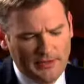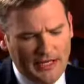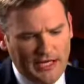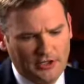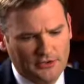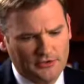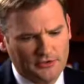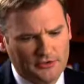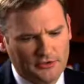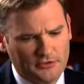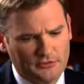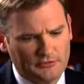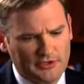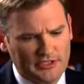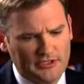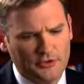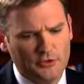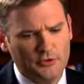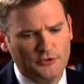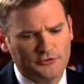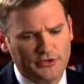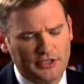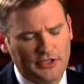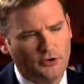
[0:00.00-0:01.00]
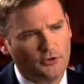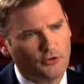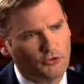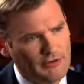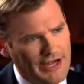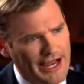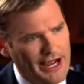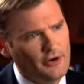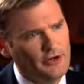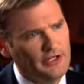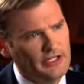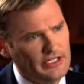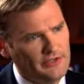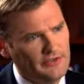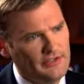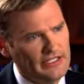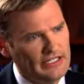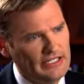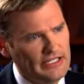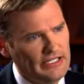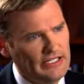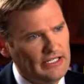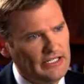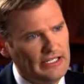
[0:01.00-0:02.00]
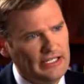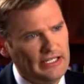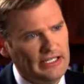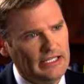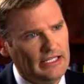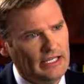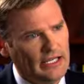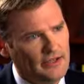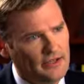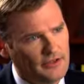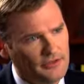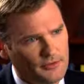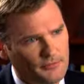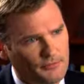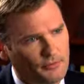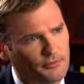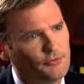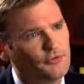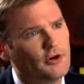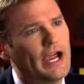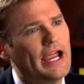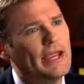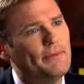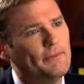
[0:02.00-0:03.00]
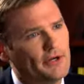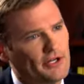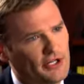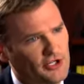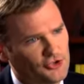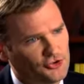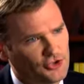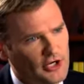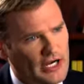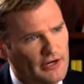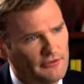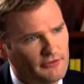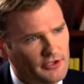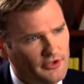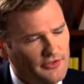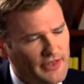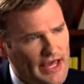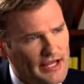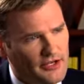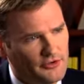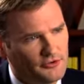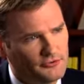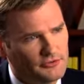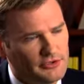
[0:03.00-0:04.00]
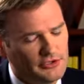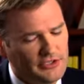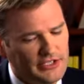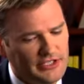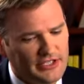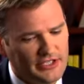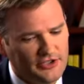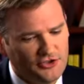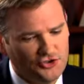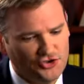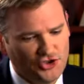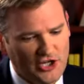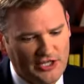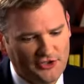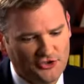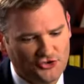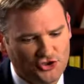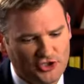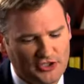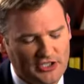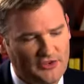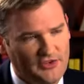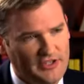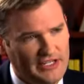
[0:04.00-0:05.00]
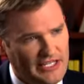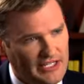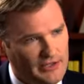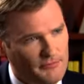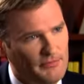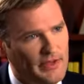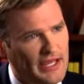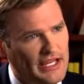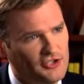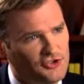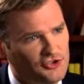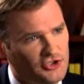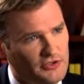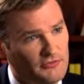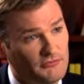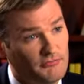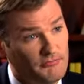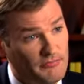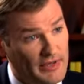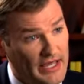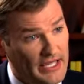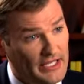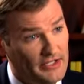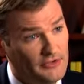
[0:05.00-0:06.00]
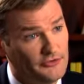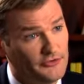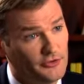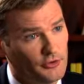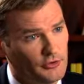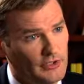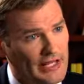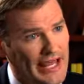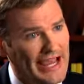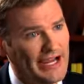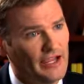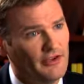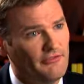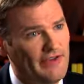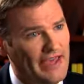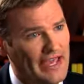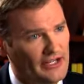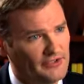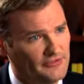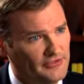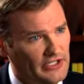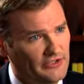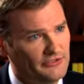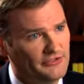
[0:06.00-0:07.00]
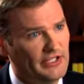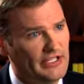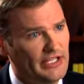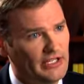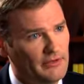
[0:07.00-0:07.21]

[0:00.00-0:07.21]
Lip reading: about reducing crowding in the ED, the primary driver of that is really congestion in the inpatient beds, so lack of access to